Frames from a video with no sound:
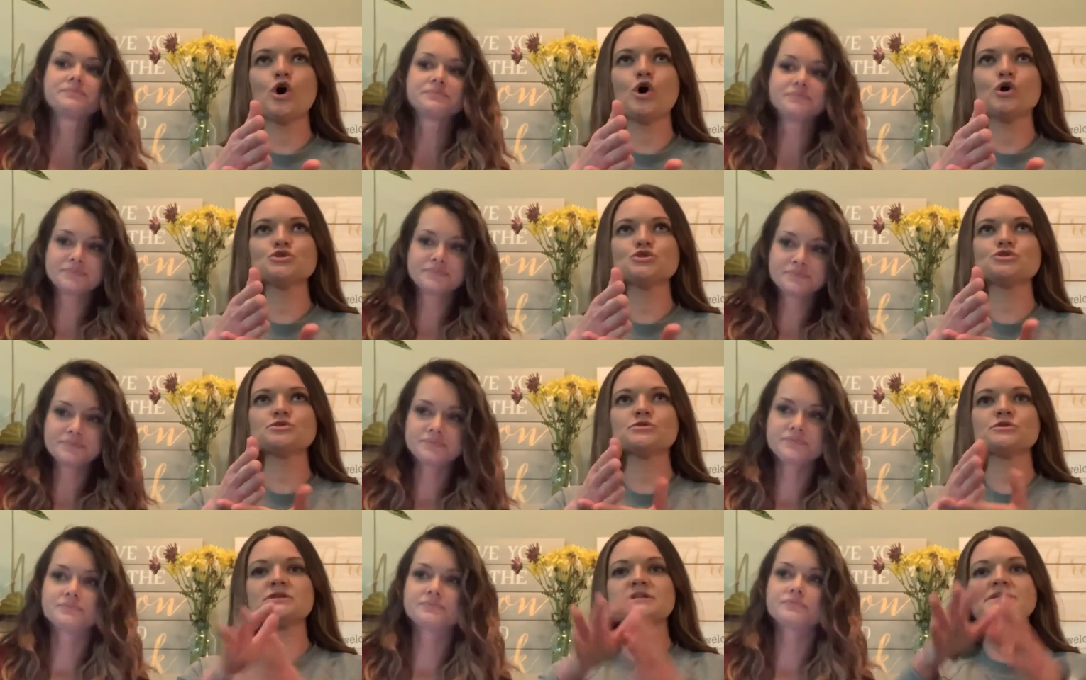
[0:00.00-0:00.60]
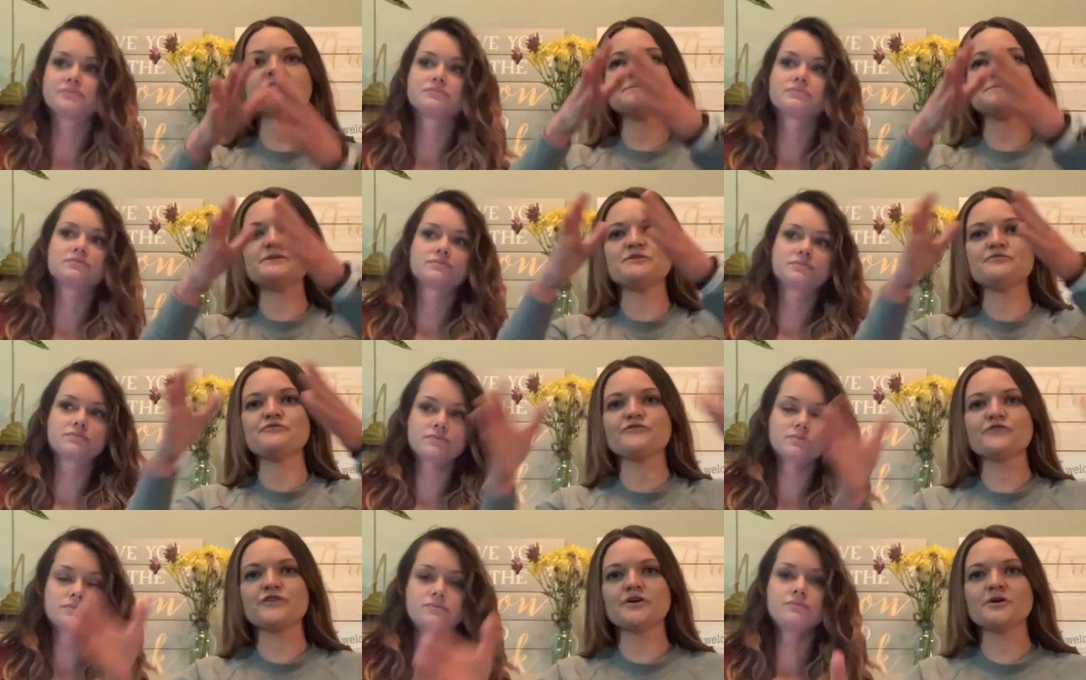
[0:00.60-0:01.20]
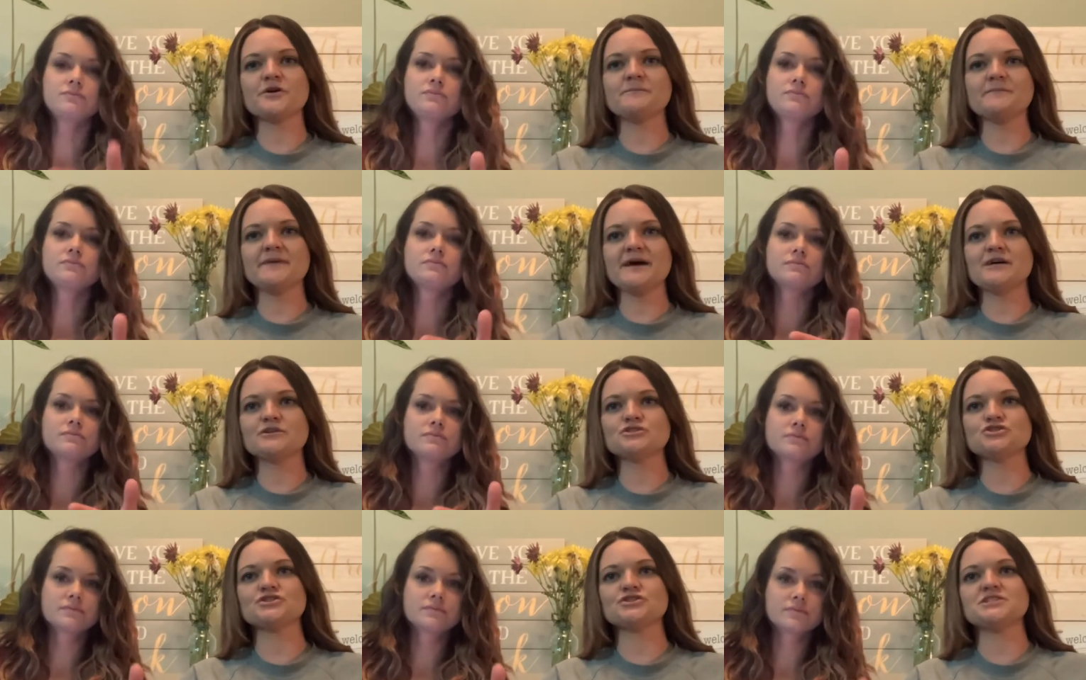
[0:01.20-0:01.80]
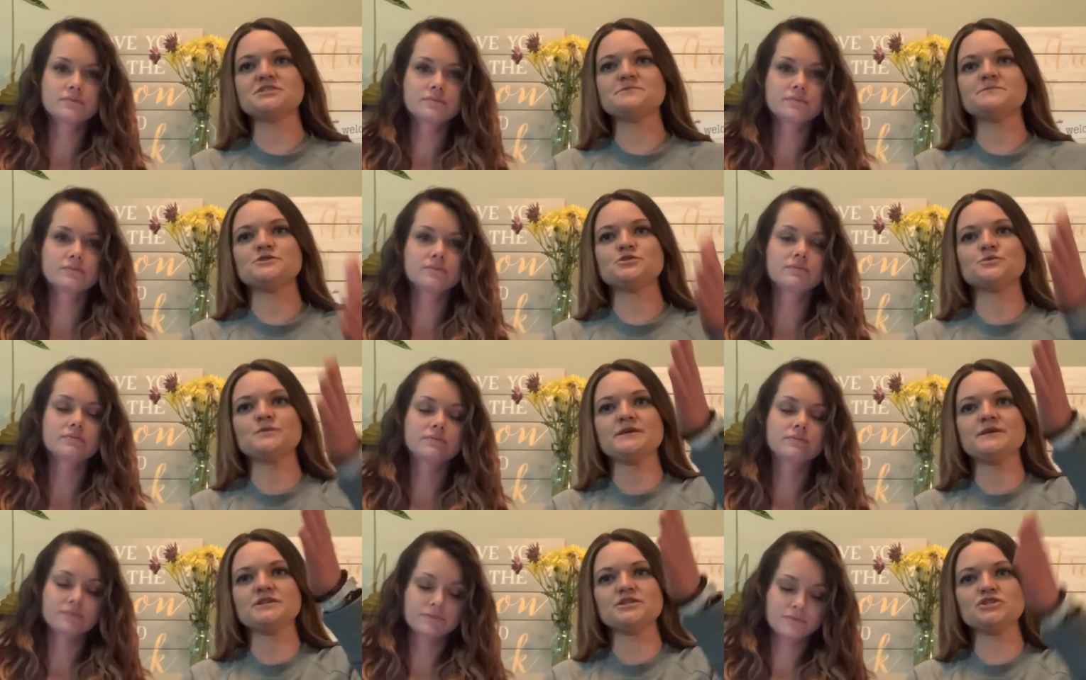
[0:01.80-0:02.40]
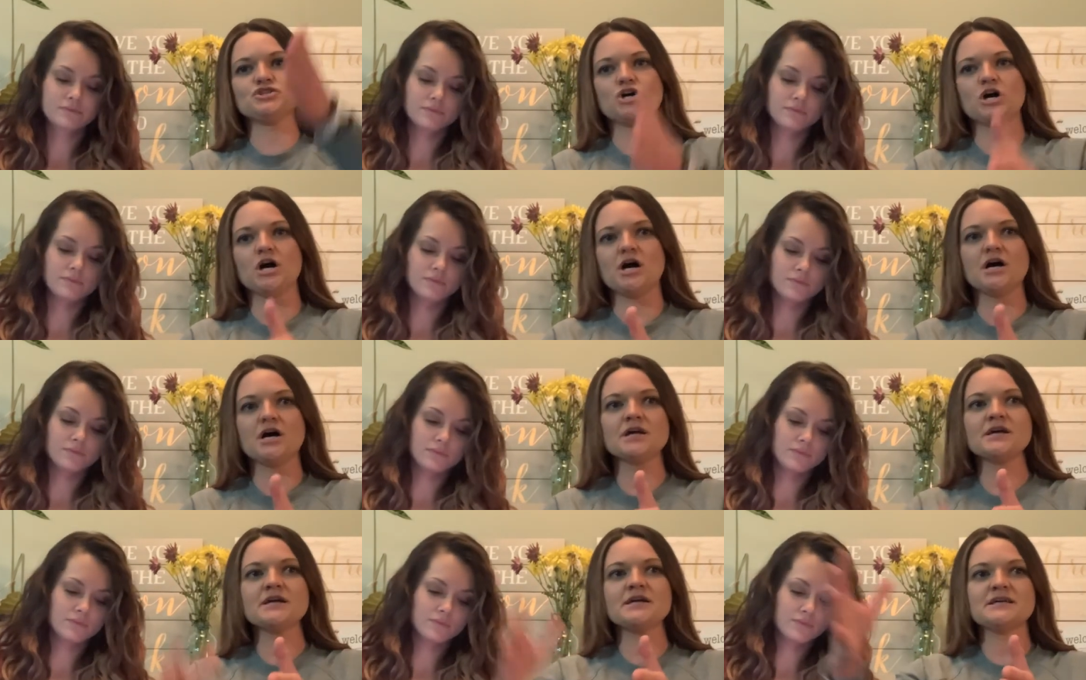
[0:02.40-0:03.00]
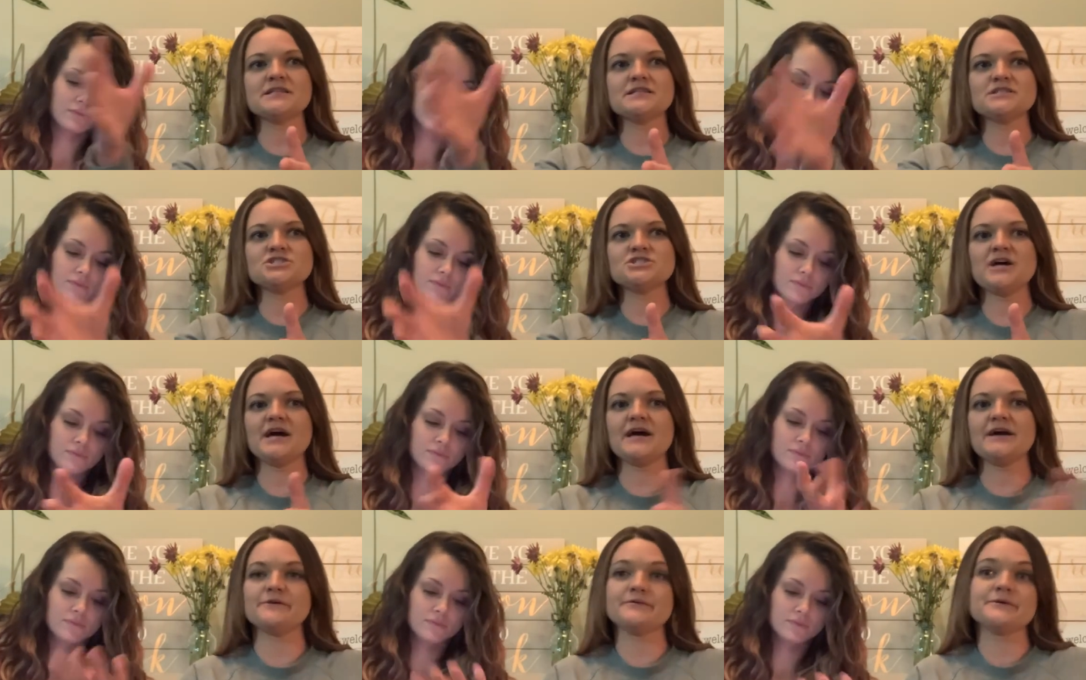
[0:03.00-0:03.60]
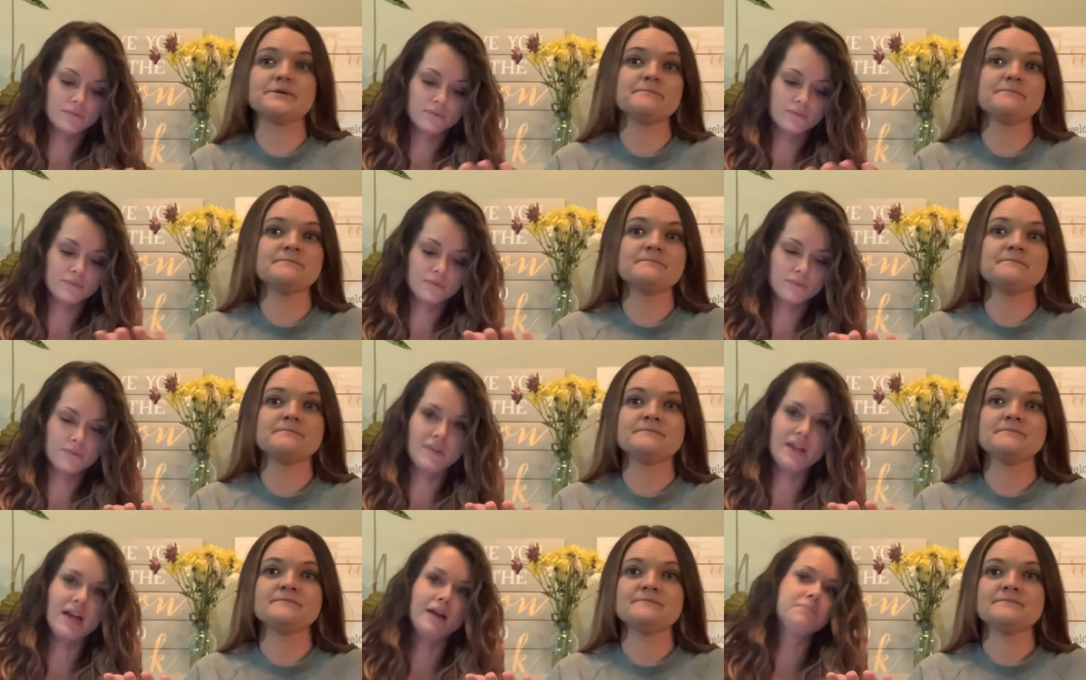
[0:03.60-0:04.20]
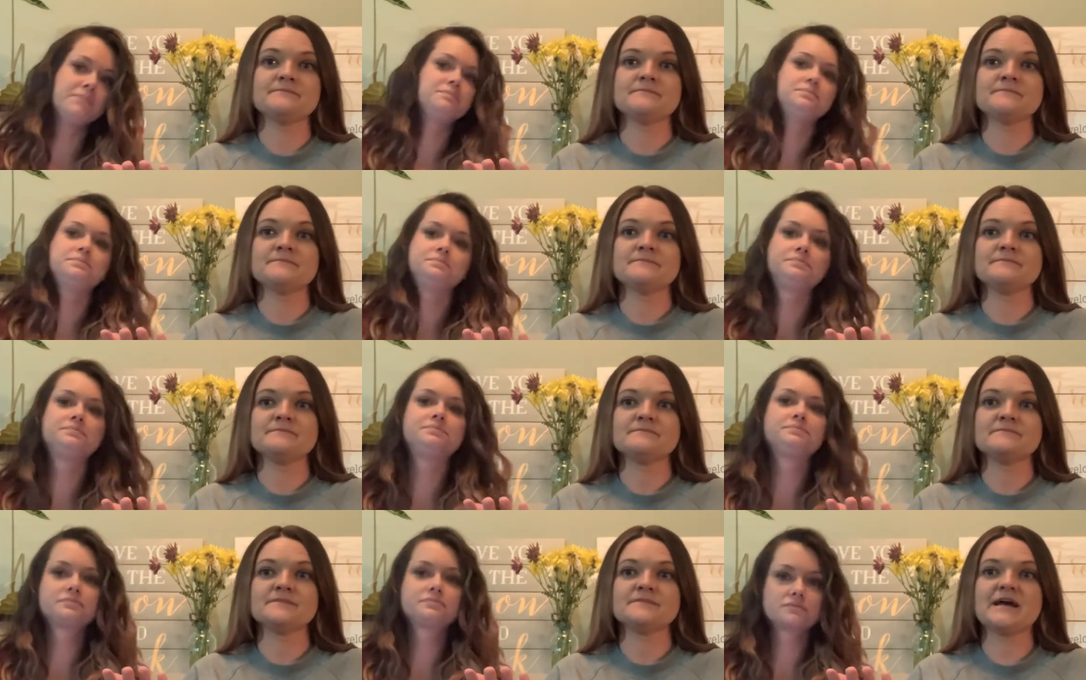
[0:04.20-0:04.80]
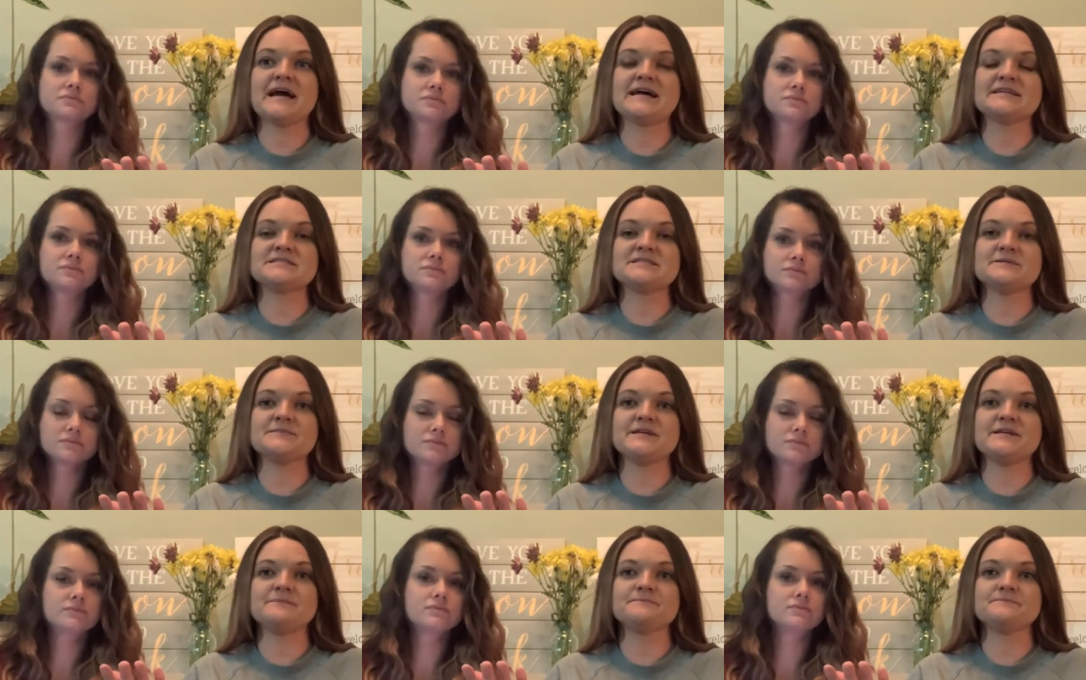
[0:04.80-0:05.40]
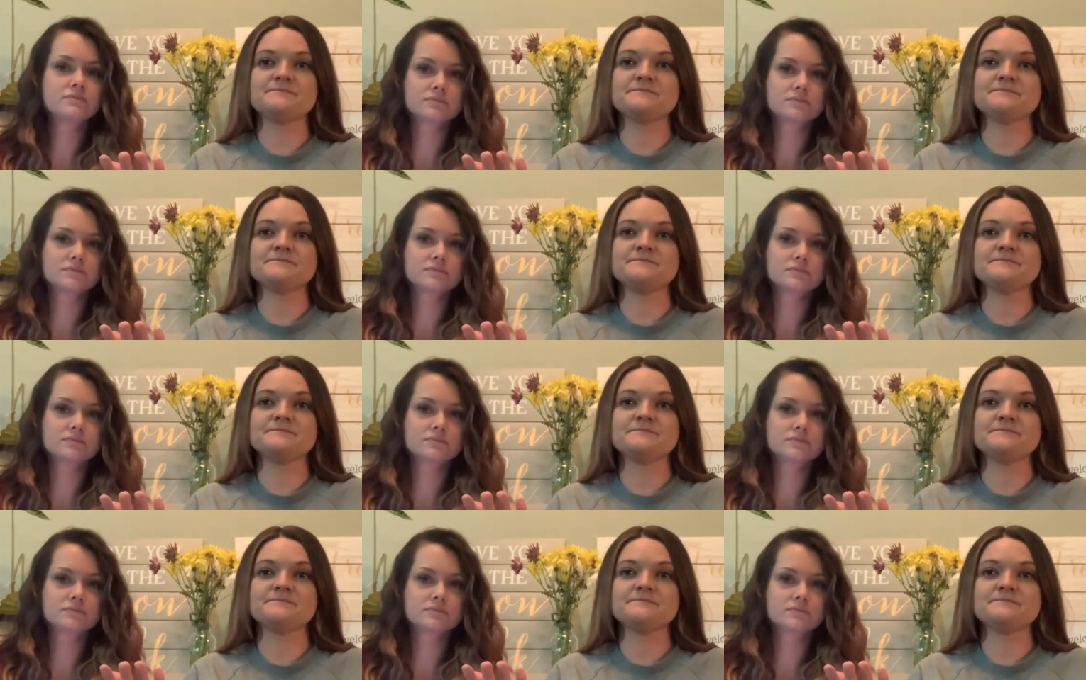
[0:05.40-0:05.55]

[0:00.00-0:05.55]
Speaker 1: Also, there needs to be firm boundaries between the dog and the child. Yeah, has to be.